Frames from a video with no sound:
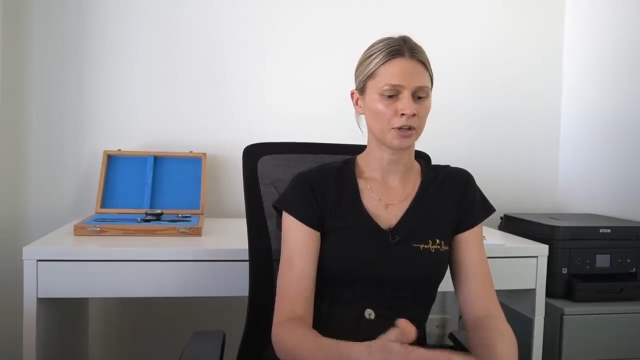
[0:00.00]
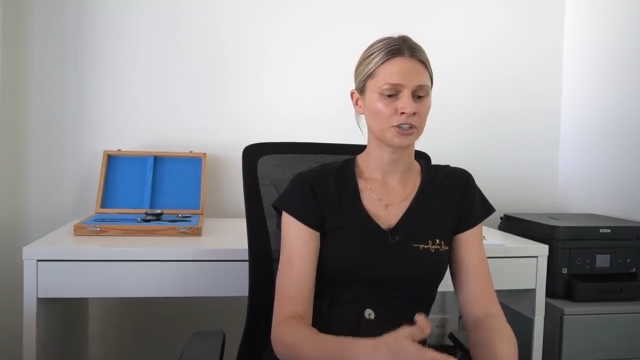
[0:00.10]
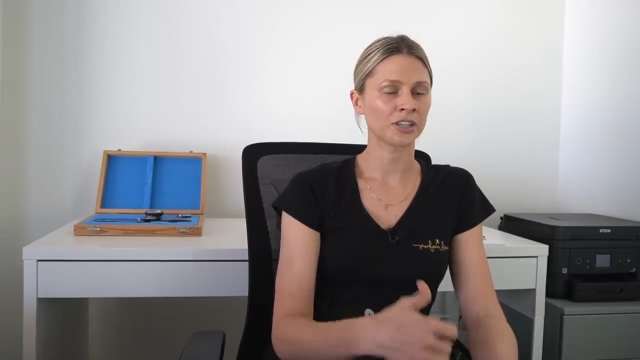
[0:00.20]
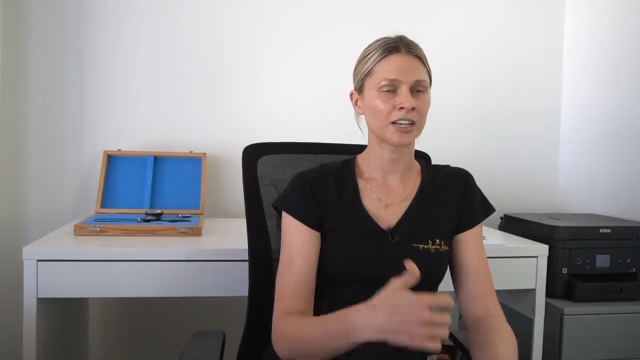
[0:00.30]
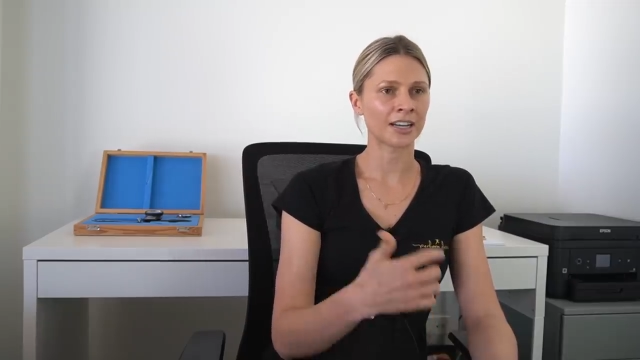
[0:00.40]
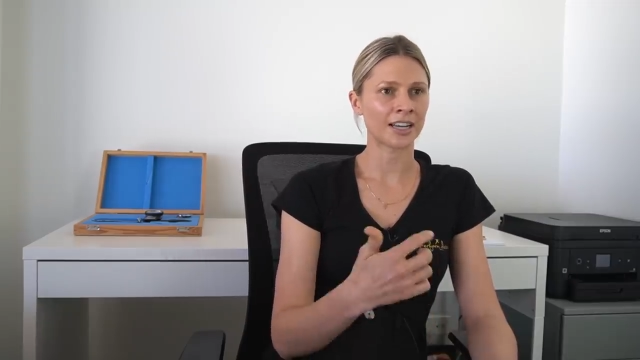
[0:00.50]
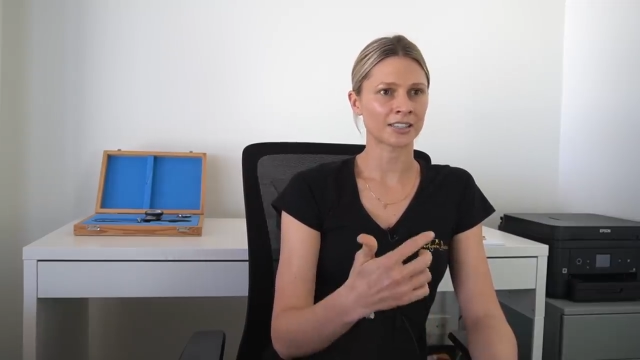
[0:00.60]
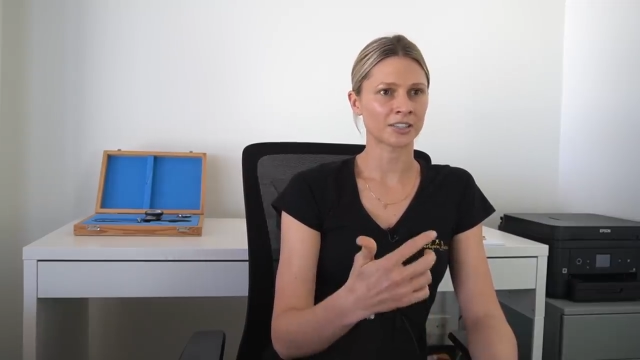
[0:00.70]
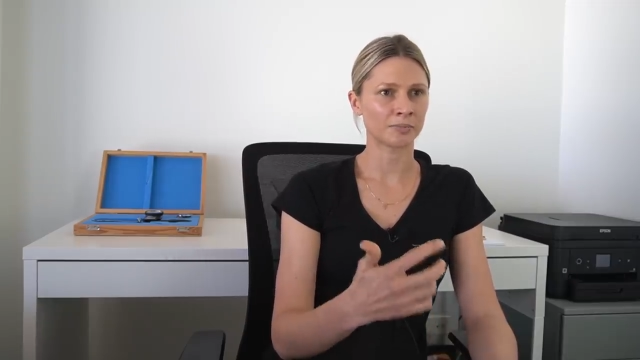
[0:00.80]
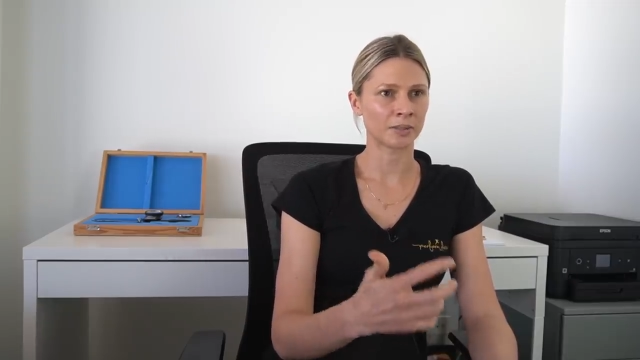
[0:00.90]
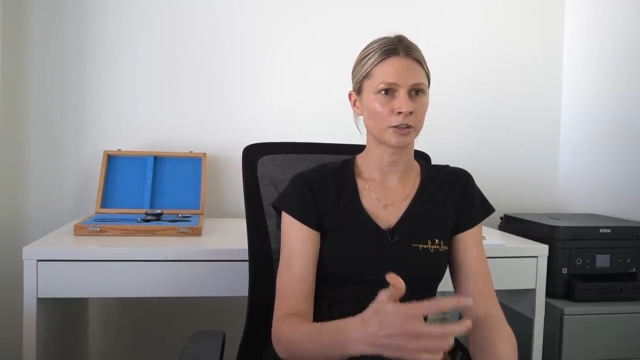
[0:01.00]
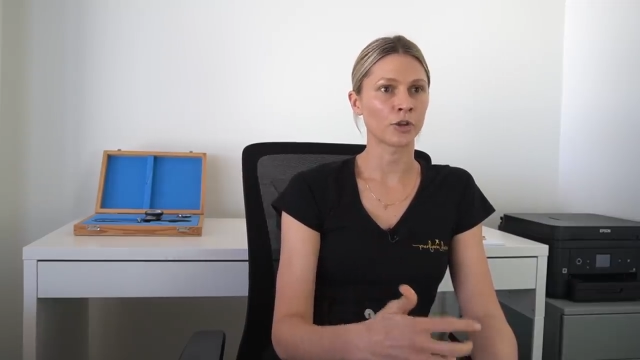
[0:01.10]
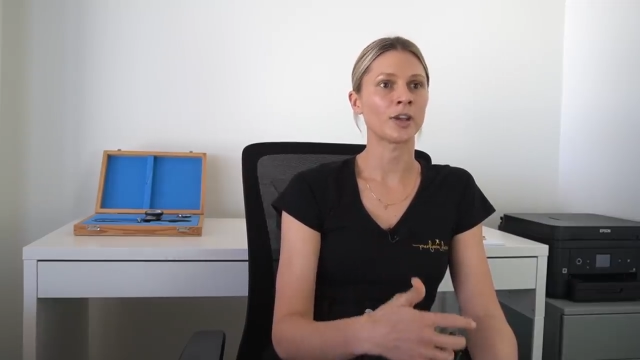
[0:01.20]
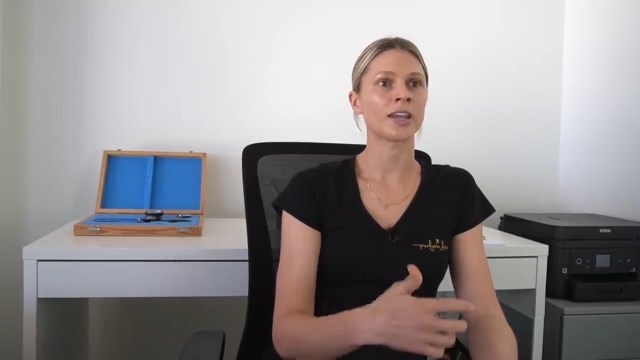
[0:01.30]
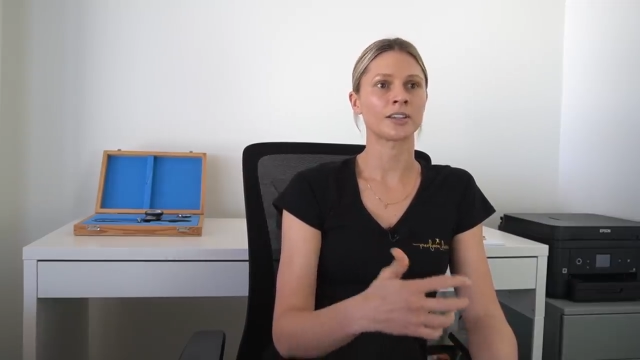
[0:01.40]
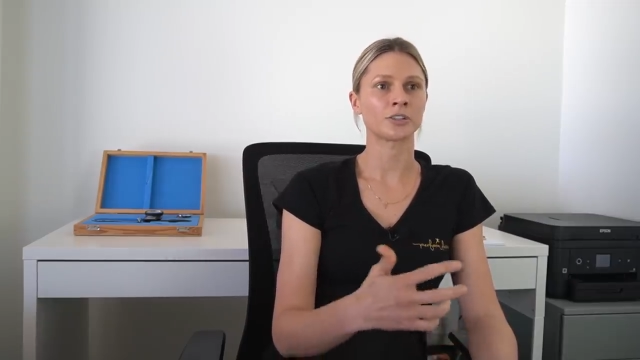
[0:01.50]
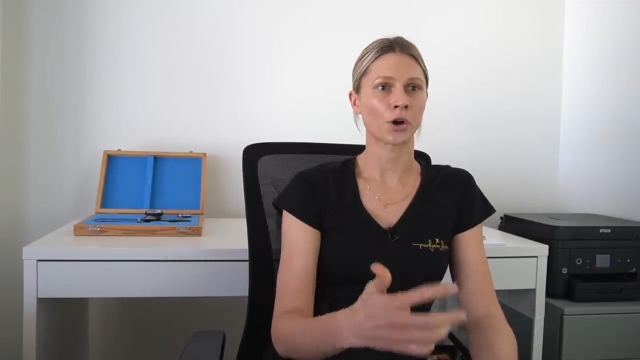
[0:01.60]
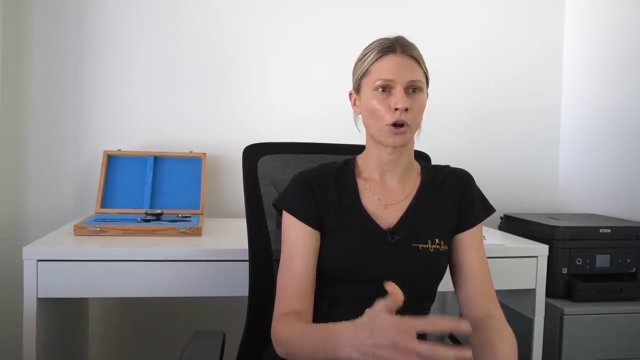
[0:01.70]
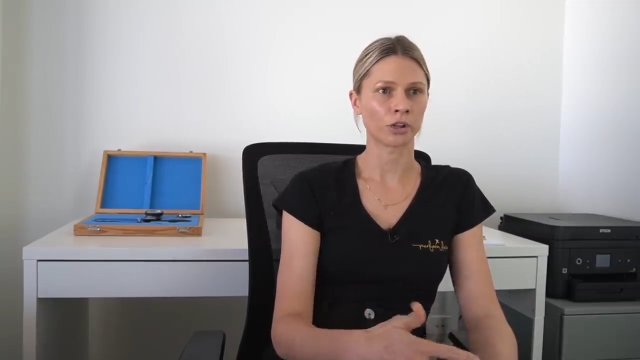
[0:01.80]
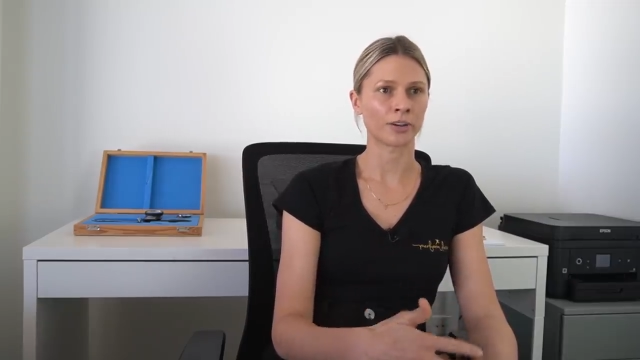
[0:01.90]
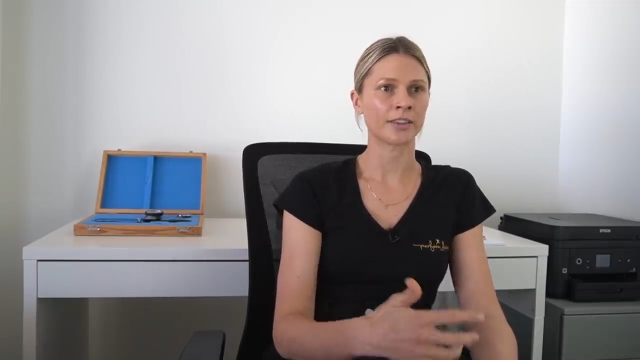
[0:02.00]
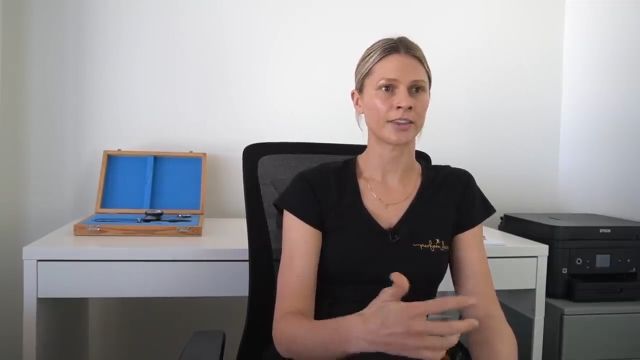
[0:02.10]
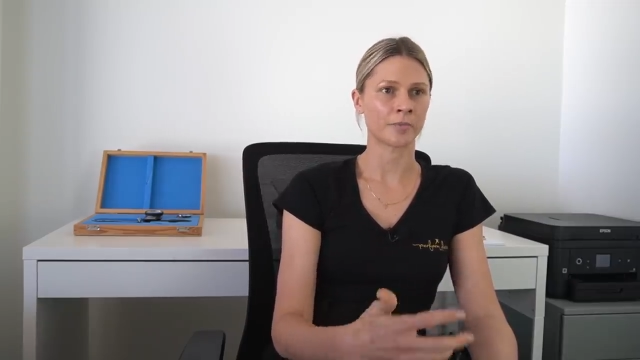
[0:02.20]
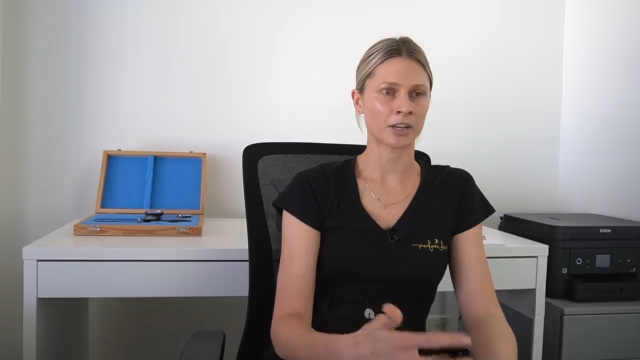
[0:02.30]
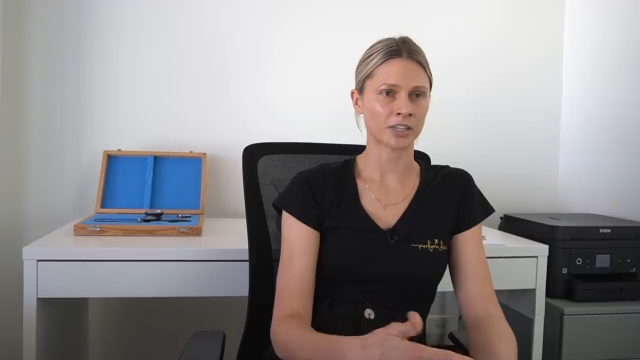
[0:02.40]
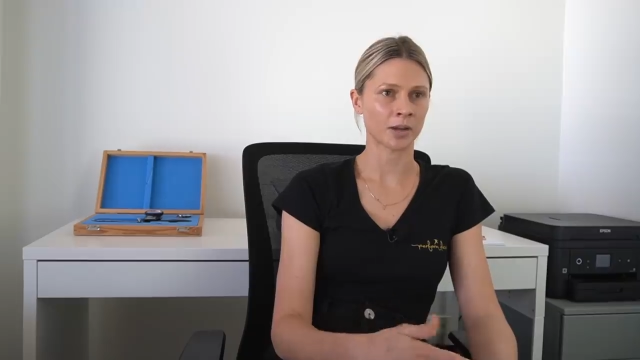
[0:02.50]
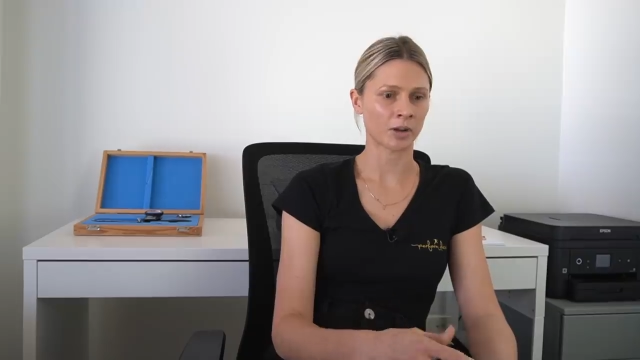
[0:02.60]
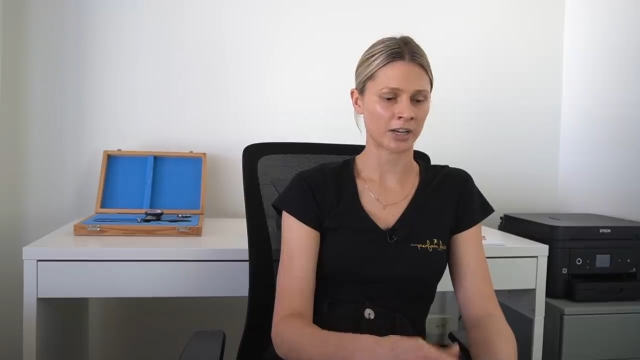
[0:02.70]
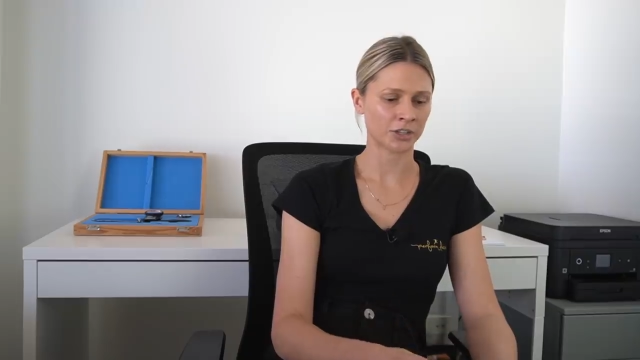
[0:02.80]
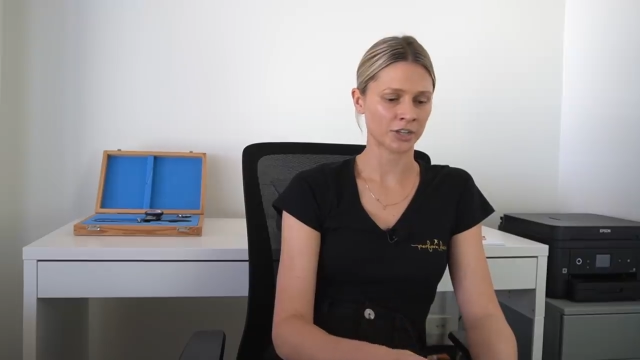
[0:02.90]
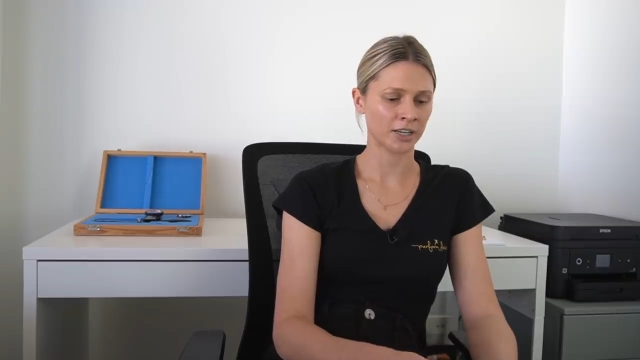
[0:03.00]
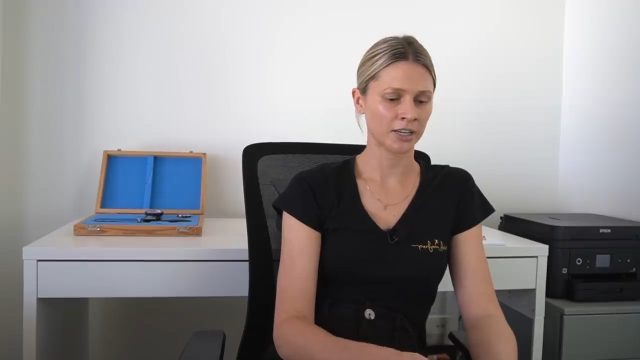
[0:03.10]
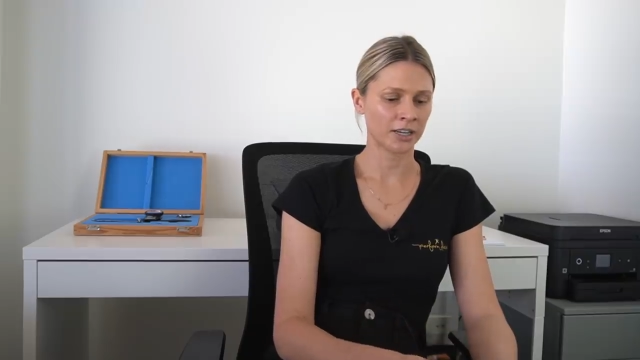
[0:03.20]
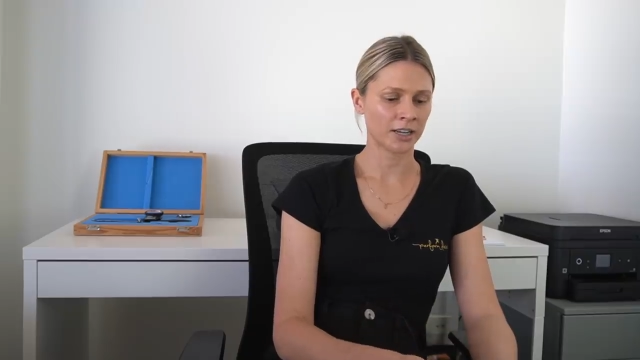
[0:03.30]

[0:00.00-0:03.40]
because your gut has to learn how to tolerate that much carbohydrate.